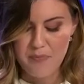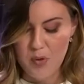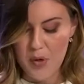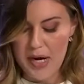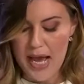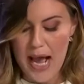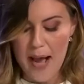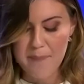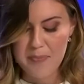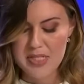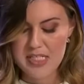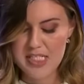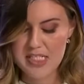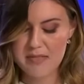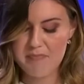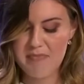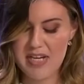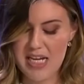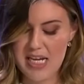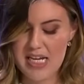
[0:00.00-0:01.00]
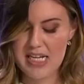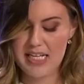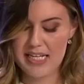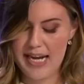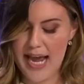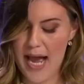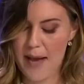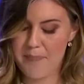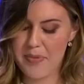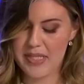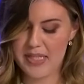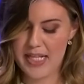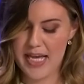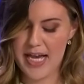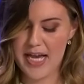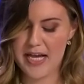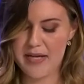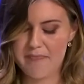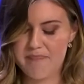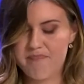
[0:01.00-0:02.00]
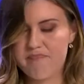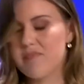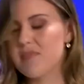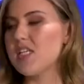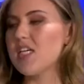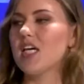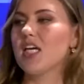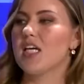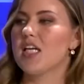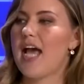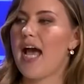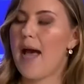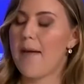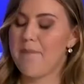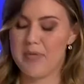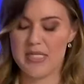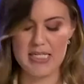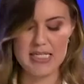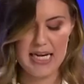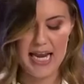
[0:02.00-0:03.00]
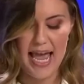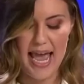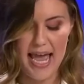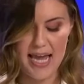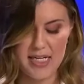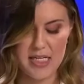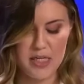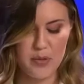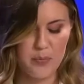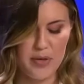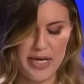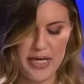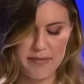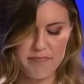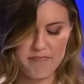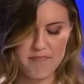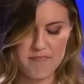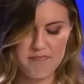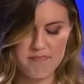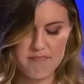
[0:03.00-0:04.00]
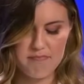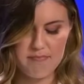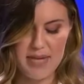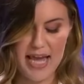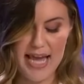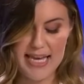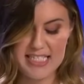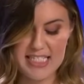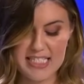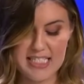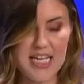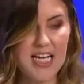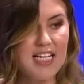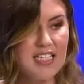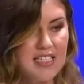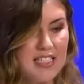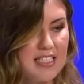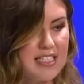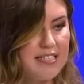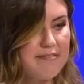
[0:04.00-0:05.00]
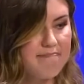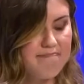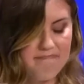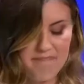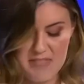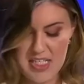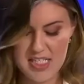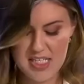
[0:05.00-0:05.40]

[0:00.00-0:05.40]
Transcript: If what happened to me can happen there, it can happen anywhere. And it does.